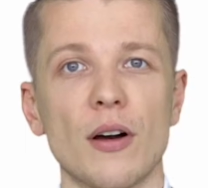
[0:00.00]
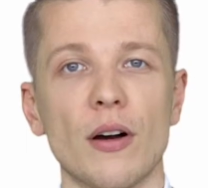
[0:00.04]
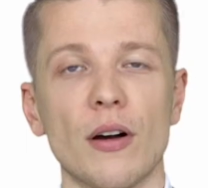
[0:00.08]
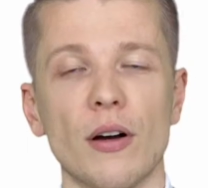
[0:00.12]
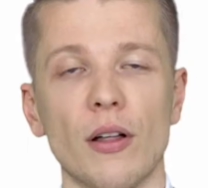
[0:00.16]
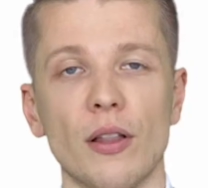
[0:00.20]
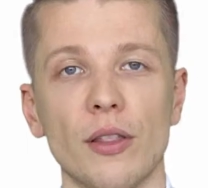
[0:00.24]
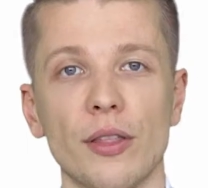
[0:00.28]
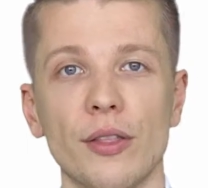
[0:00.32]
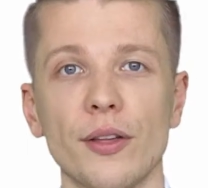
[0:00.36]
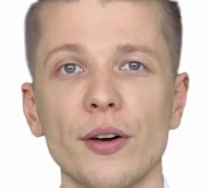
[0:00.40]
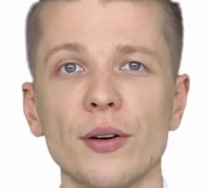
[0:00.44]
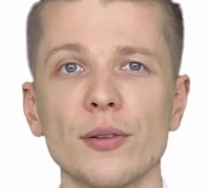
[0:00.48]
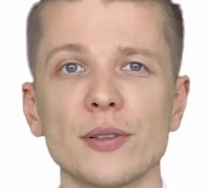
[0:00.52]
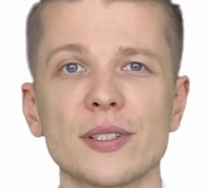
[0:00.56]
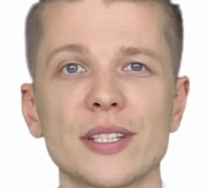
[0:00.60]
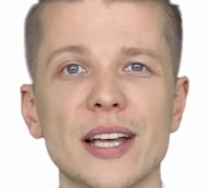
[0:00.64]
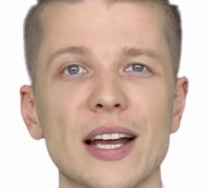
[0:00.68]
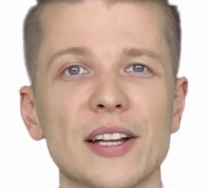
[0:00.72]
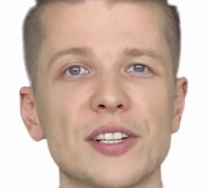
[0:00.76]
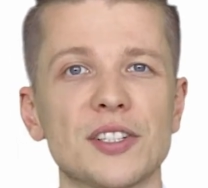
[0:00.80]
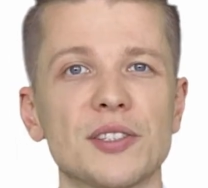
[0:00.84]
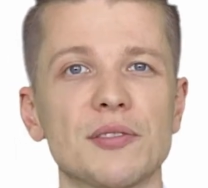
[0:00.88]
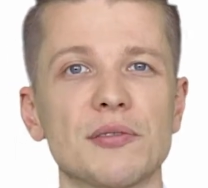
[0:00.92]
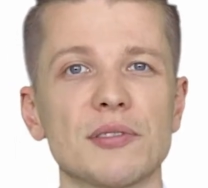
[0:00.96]
Although
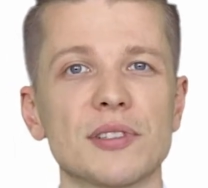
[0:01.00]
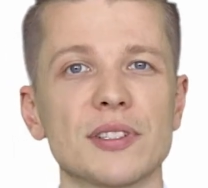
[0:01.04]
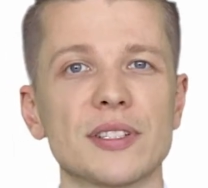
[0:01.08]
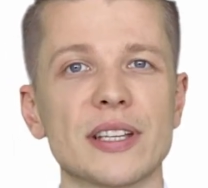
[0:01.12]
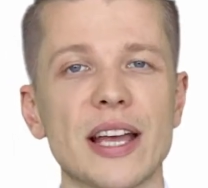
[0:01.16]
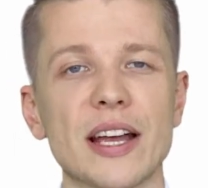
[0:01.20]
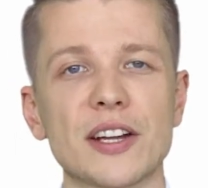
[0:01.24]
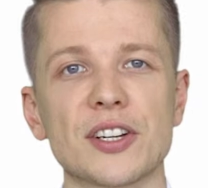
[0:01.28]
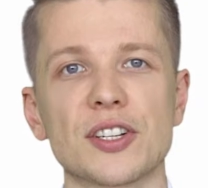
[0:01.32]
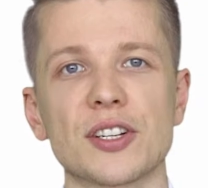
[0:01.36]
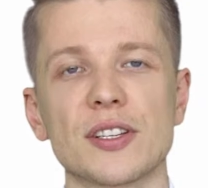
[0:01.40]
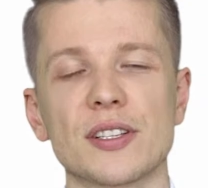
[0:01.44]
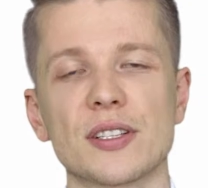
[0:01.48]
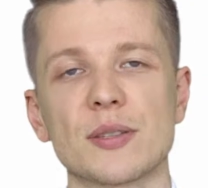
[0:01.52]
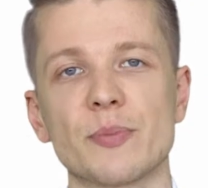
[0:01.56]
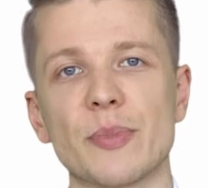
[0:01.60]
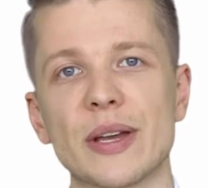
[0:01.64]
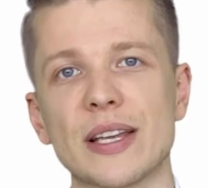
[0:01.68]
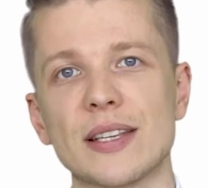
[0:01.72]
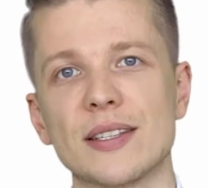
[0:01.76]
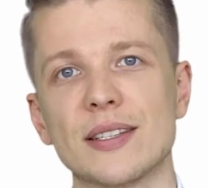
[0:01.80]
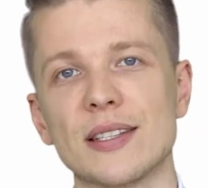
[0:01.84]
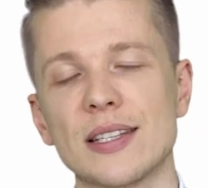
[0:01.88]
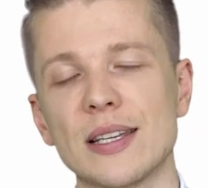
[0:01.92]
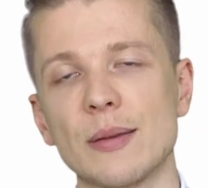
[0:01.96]
such transactions
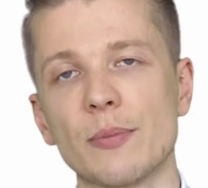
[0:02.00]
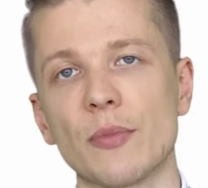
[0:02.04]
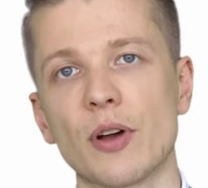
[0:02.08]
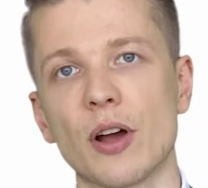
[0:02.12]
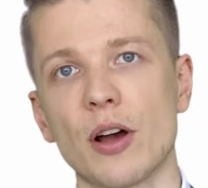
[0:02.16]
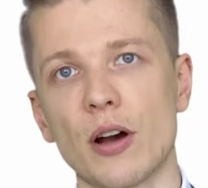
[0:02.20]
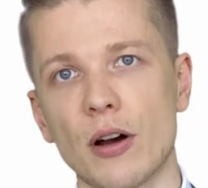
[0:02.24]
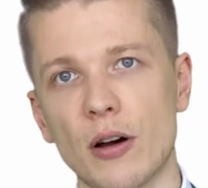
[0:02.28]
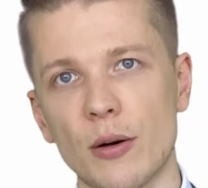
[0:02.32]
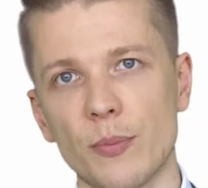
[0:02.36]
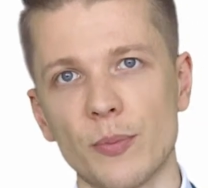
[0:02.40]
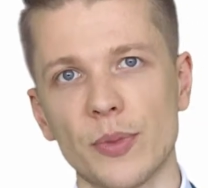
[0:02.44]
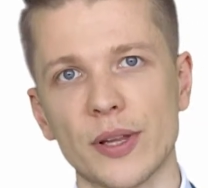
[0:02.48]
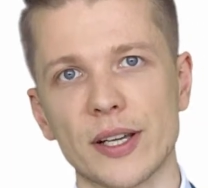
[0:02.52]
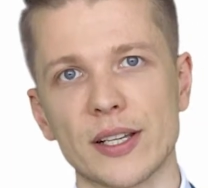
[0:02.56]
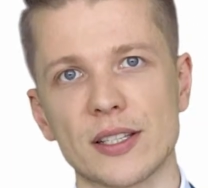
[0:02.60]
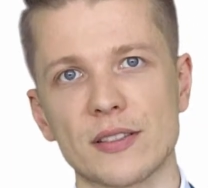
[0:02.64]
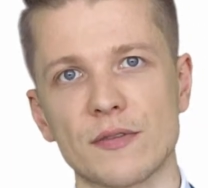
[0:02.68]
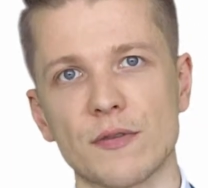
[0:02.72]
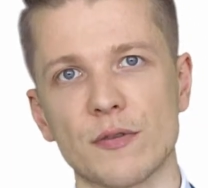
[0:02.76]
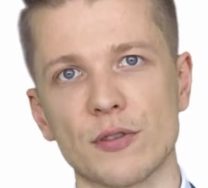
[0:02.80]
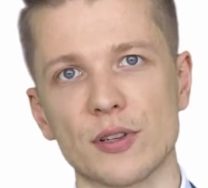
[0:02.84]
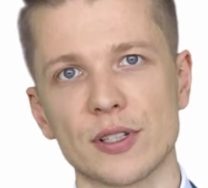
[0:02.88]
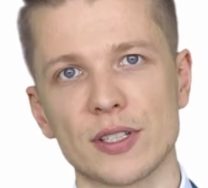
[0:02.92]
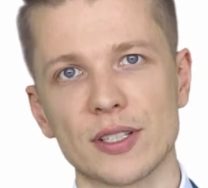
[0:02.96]
may seem complex
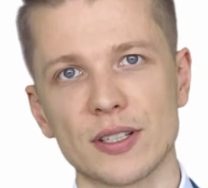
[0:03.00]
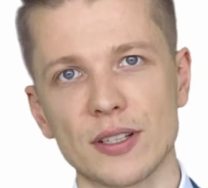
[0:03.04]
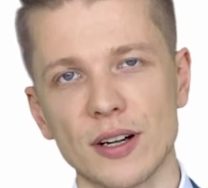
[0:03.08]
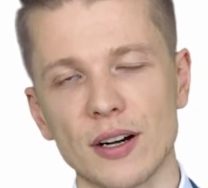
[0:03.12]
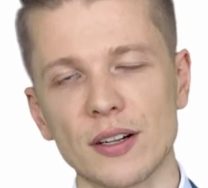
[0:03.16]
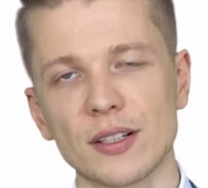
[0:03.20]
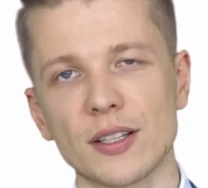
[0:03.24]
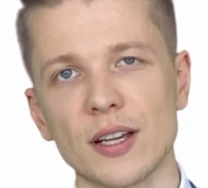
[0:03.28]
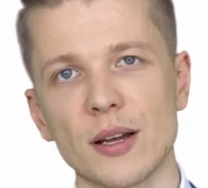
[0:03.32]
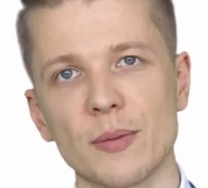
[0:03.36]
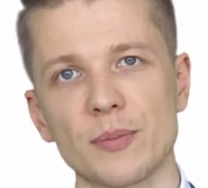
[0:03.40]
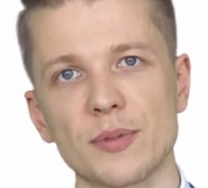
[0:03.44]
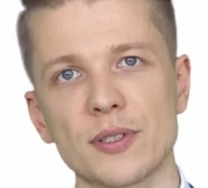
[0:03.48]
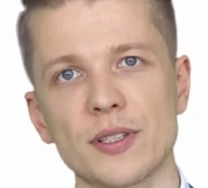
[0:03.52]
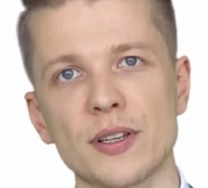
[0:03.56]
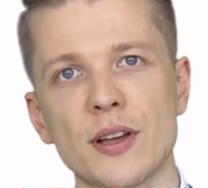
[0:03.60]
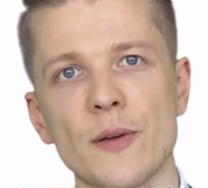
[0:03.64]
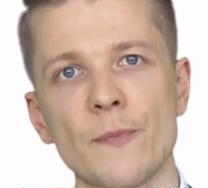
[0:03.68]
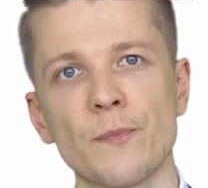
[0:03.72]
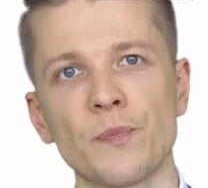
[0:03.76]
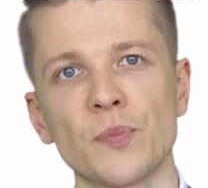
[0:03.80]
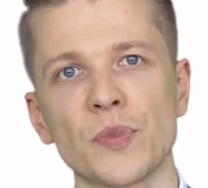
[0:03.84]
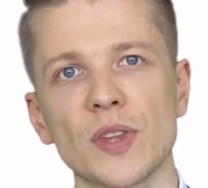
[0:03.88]
for startups,